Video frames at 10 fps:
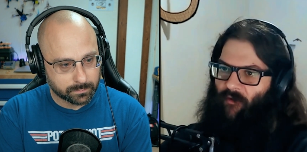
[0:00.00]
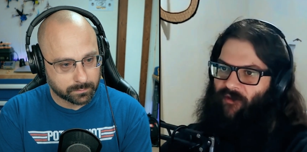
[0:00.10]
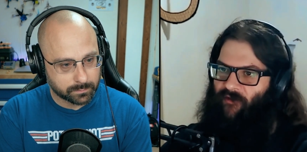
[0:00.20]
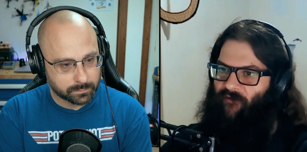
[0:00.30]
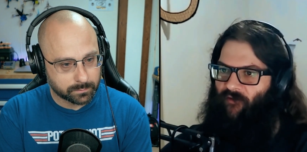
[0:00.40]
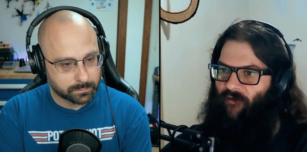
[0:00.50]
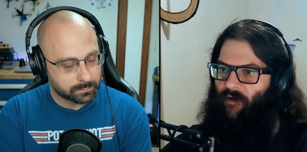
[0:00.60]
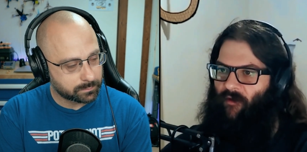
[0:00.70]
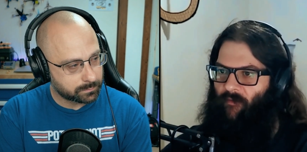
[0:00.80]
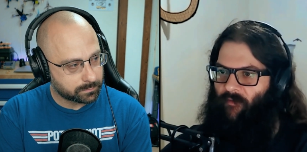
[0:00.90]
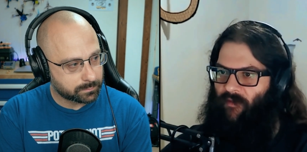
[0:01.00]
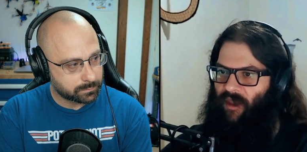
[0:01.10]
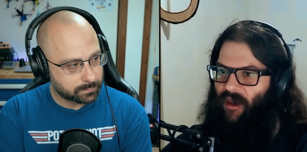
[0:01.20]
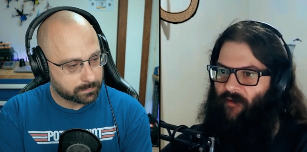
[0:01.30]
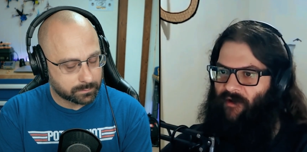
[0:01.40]
Speaker 1: with this. So um,
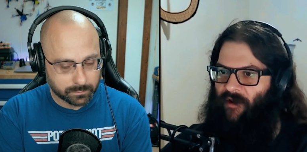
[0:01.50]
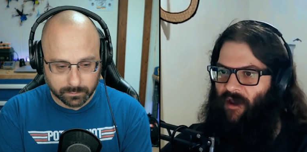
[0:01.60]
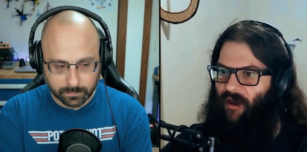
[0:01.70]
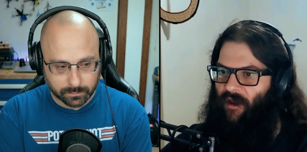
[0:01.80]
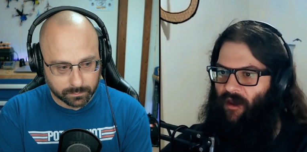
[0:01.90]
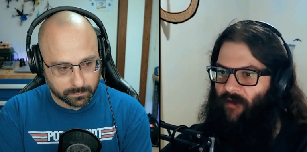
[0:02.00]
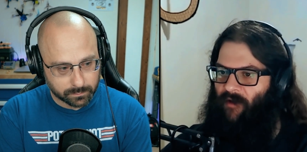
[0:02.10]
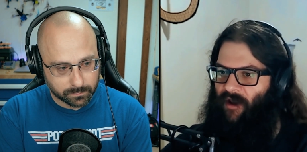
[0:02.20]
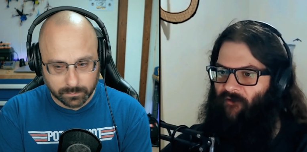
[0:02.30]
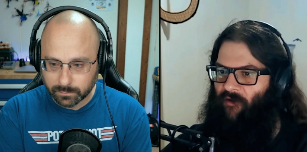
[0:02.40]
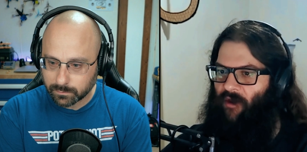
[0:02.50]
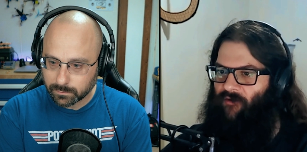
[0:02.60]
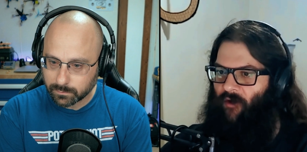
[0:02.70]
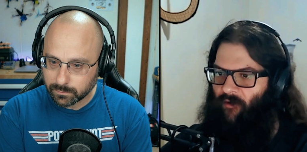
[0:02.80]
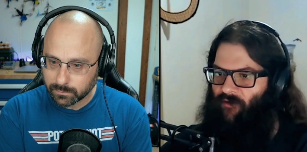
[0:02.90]
yeah, I would. I, am not
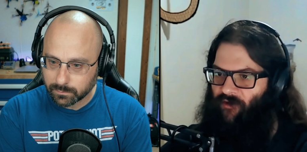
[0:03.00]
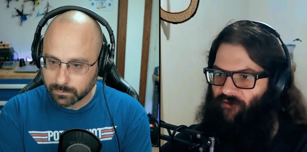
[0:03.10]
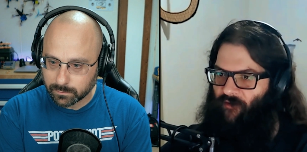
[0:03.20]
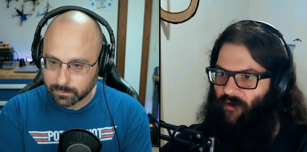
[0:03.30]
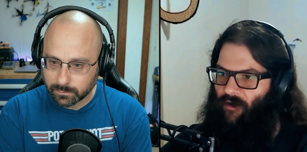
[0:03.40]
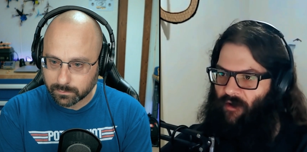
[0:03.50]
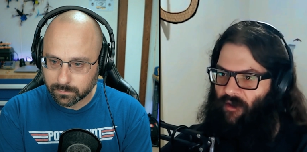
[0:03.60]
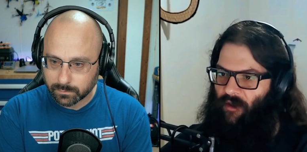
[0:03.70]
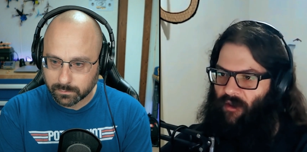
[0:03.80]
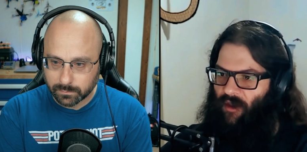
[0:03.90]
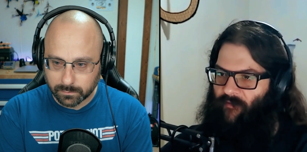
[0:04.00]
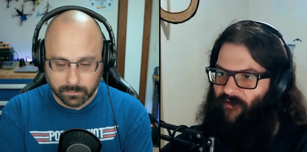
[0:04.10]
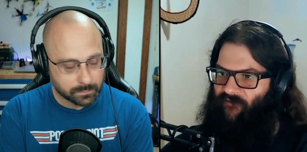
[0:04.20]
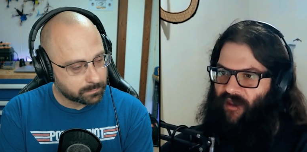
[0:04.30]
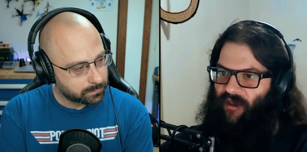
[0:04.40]
totally sure um,
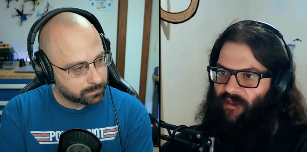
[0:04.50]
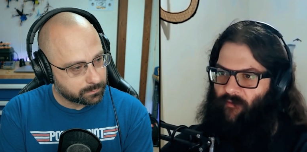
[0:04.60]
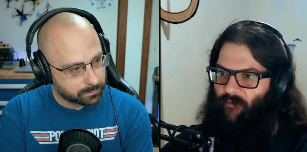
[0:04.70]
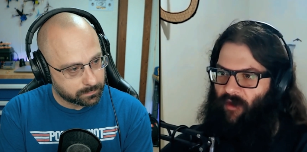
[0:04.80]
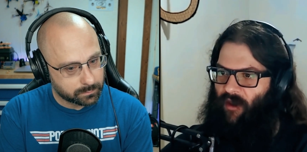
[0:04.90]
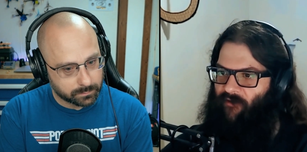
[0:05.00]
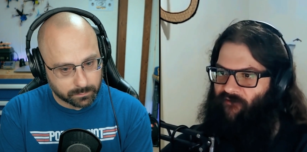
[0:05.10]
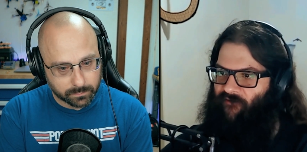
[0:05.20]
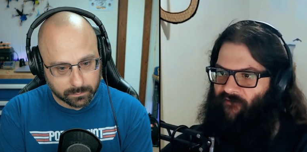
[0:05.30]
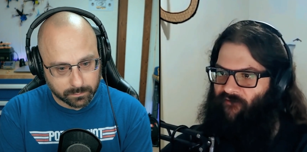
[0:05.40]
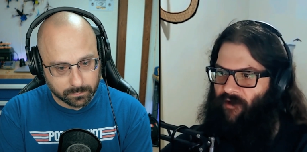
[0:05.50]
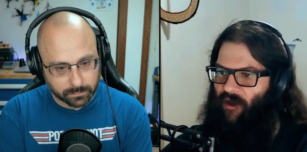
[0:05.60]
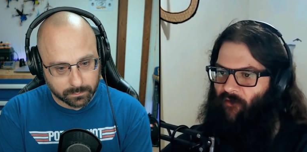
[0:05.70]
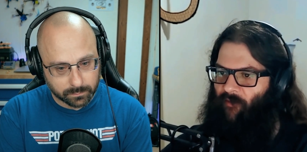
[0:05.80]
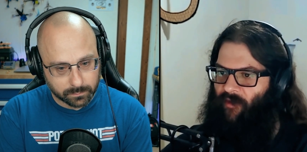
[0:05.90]
exactly how this is going to
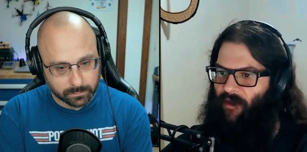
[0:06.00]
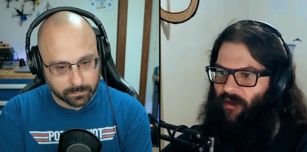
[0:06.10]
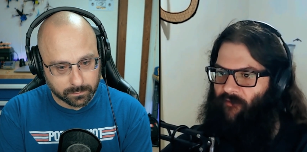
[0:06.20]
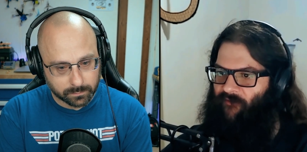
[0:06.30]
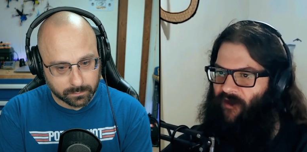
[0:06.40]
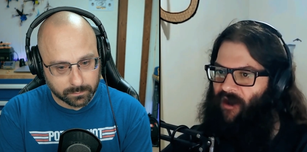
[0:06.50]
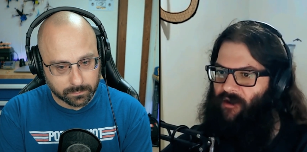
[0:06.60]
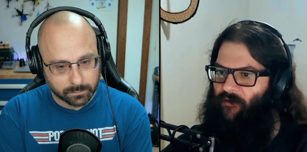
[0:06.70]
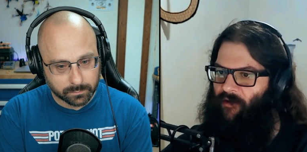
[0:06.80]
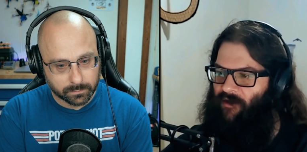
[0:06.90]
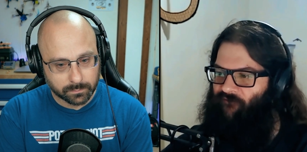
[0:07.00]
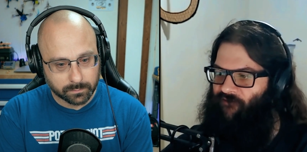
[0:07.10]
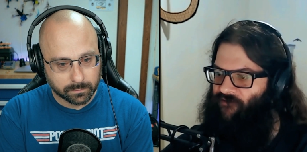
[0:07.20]
help um, Skydio in the